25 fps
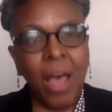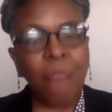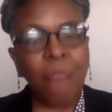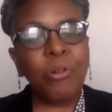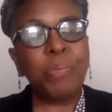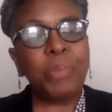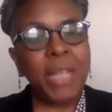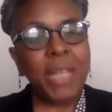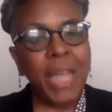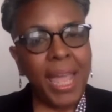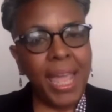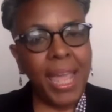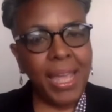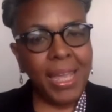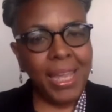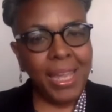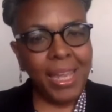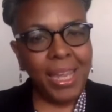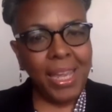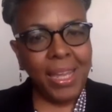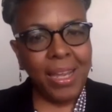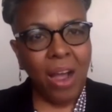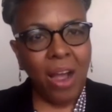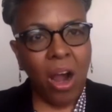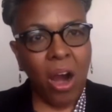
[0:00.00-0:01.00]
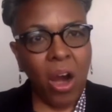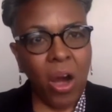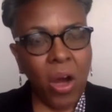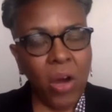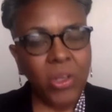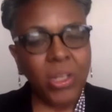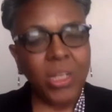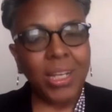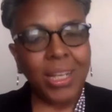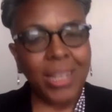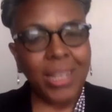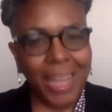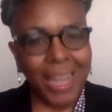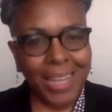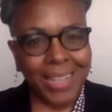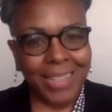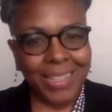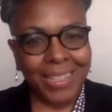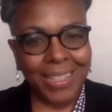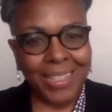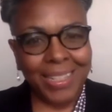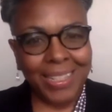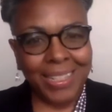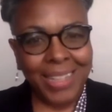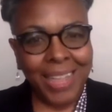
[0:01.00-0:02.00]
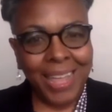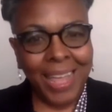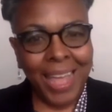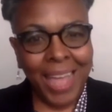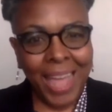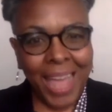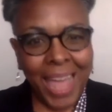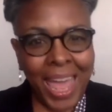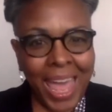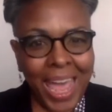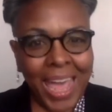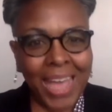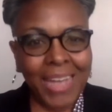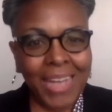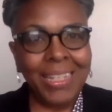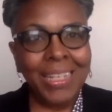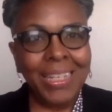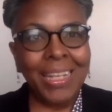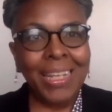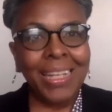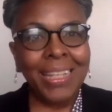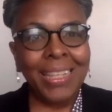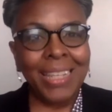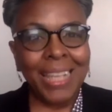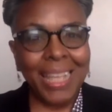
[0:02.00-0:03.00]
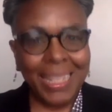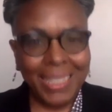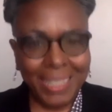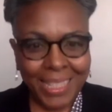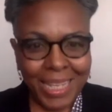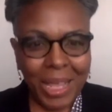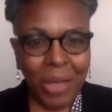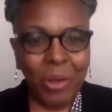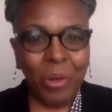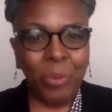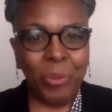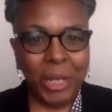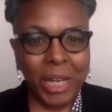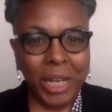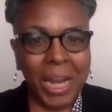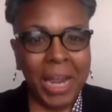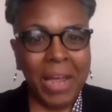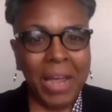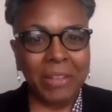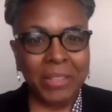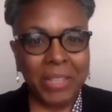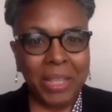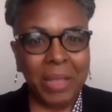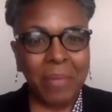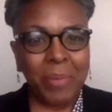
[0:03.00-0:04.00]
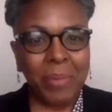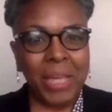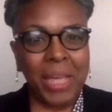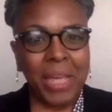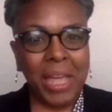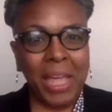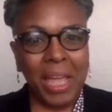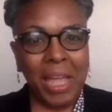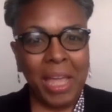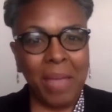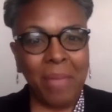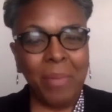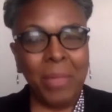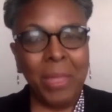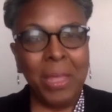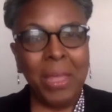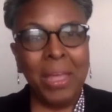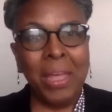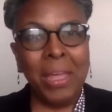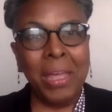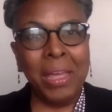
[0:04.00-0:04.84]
from taking art classes at that settlement house that became